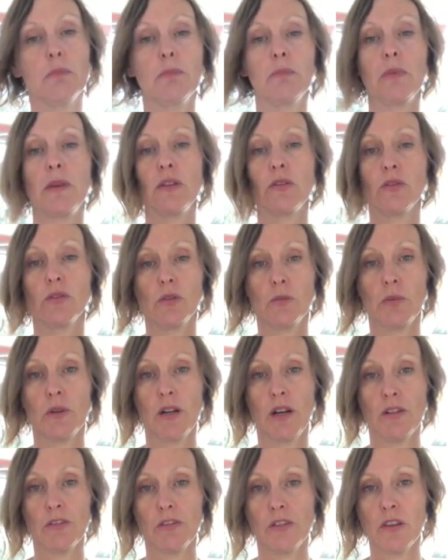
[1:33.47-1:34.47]
be super
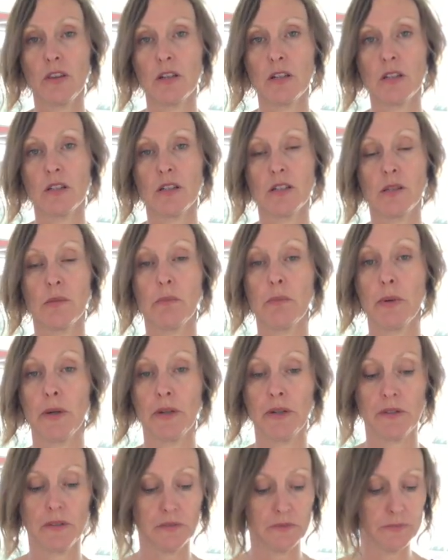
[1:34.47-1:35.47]
careful that it doesn't
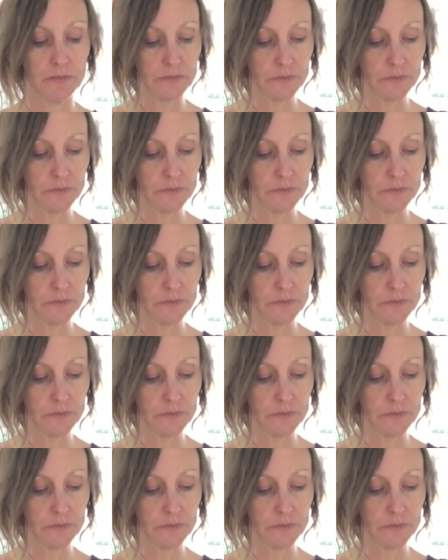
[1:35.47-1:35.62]
burn.